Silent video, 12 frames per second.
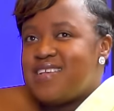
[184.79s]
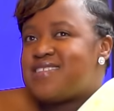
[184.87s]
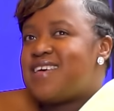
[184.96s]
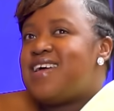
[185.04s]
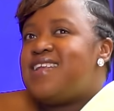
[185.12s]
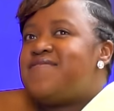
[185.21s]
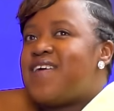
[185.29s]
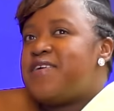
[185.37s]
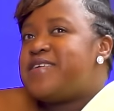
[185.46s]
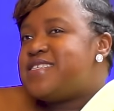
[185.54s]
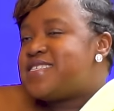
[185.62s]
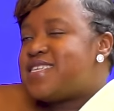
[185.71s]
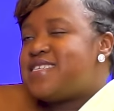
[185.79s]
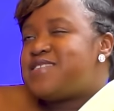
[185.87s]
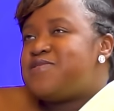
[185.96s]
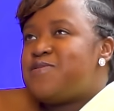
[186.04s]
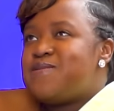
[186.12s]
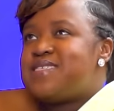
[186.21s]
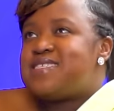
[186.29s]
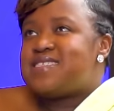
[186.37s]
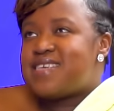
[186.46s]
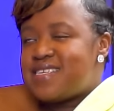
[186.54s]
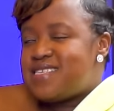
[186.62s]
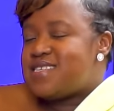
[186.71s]
So it varies. There's no
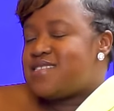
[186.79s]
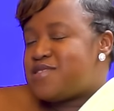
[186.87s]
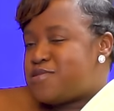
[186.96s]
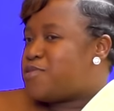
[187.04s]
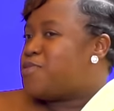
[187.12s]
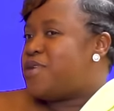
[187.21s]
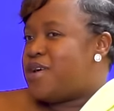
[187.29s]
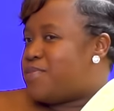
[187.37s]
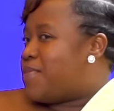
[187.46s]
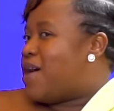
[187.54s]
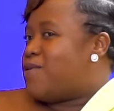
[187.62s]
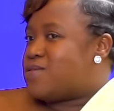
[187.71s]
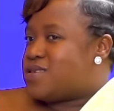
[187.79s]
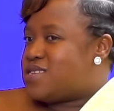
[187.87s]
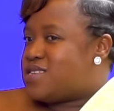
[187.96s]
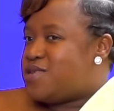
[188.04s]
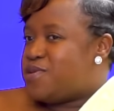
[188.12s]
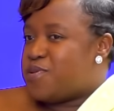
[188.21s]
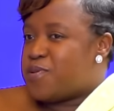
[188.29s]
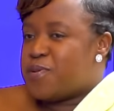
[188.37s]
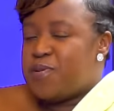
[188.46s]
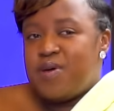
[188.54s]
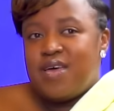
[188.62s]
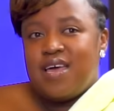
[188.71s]
set in stone amount, you know.